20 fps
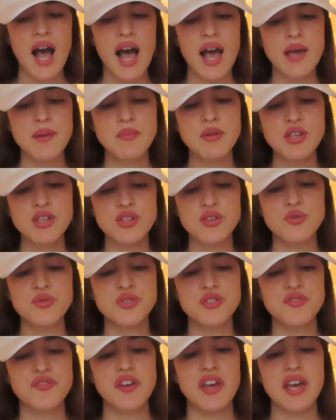I'm a
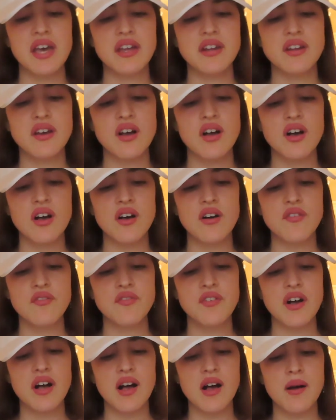huge fan
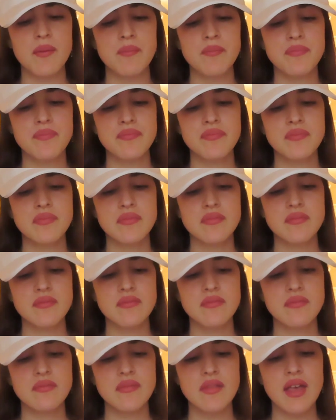of
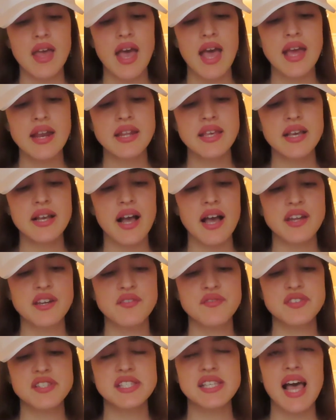any kind
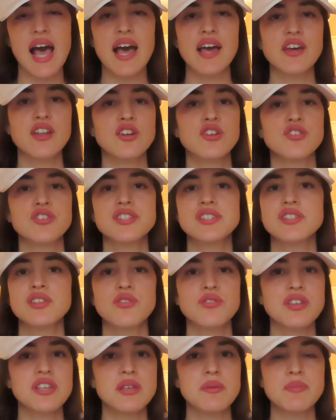of satin or
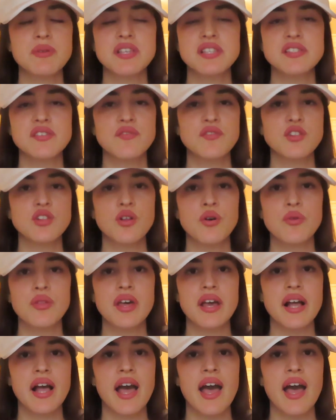silky piece of clothing.